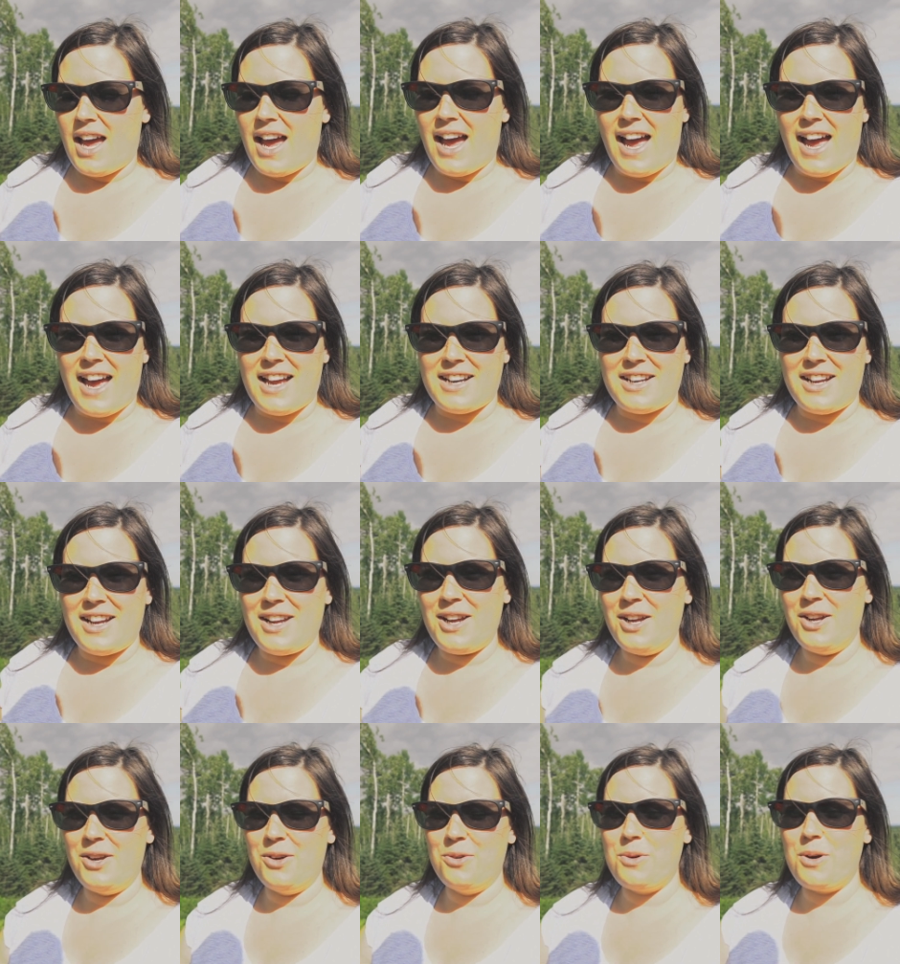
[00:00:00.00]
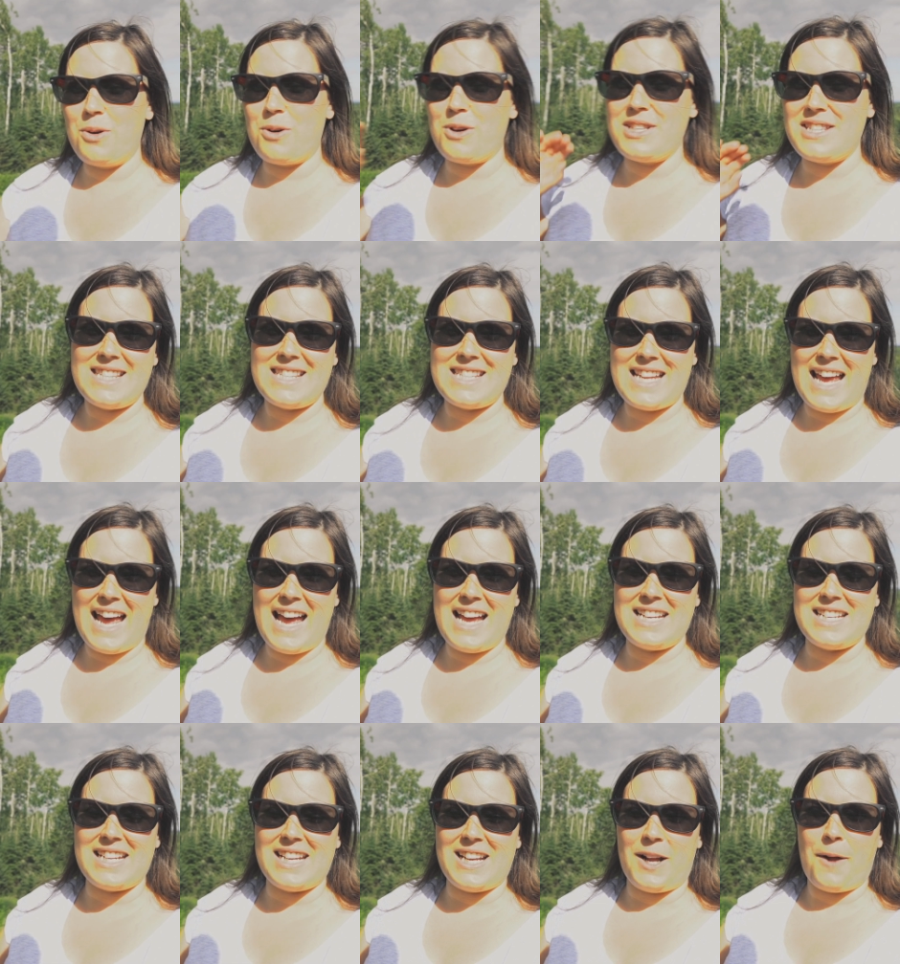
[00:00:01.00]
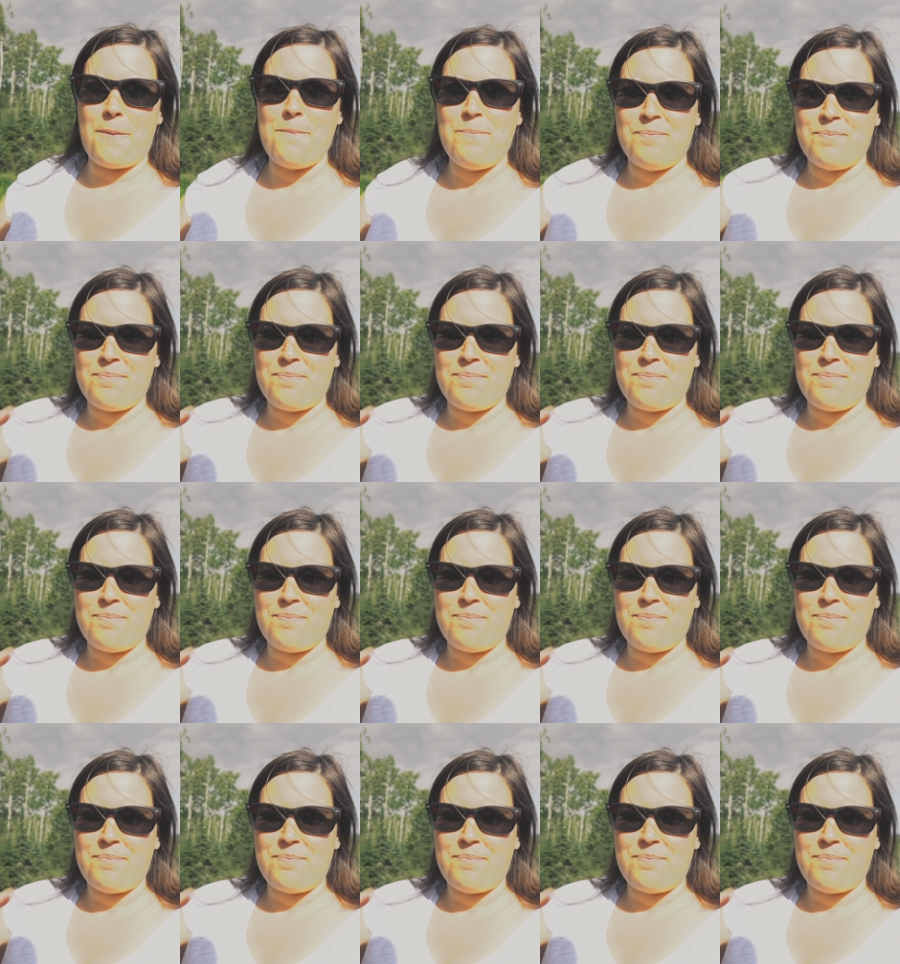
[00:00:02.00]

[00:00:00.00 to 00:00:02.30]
and we were standing